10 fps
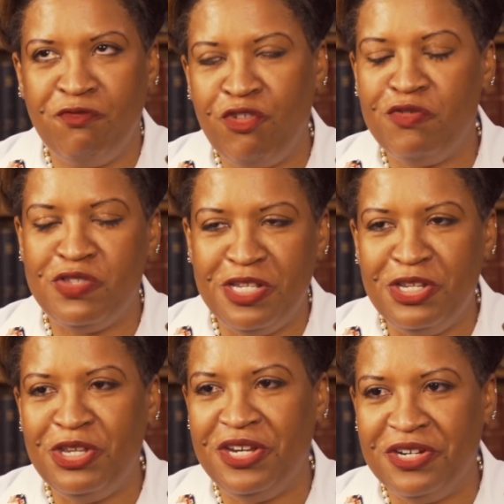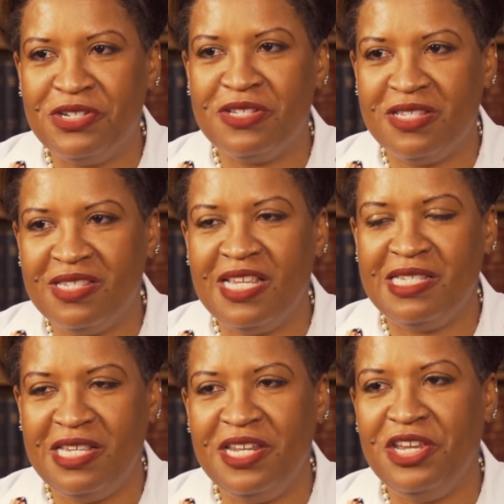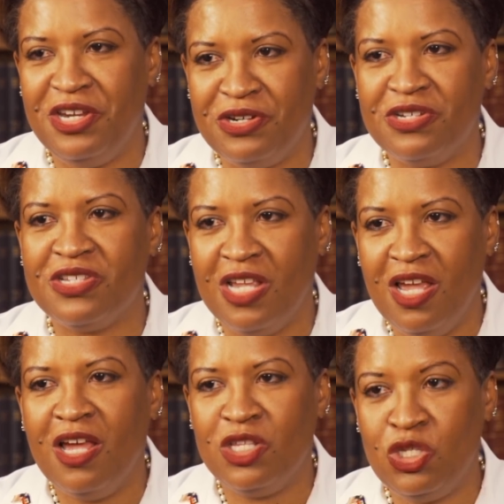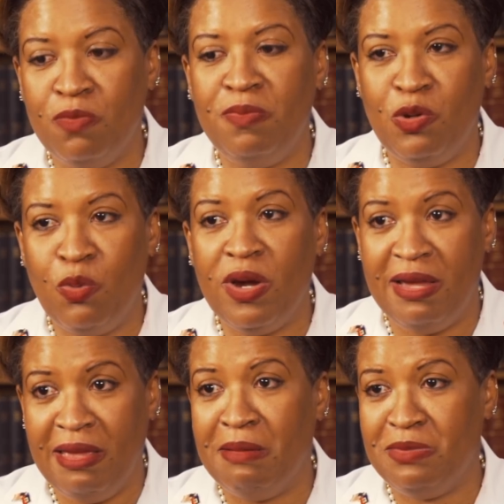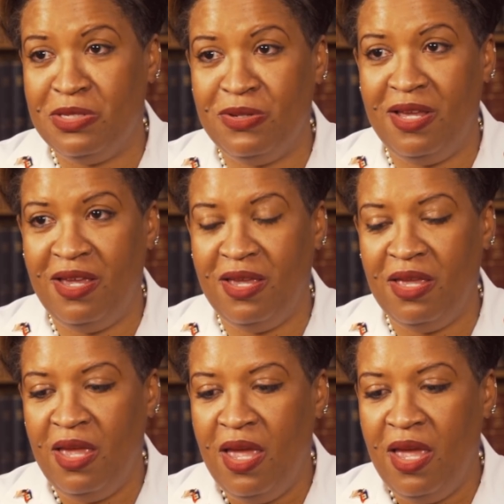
15 years, 16 years to be where I am today.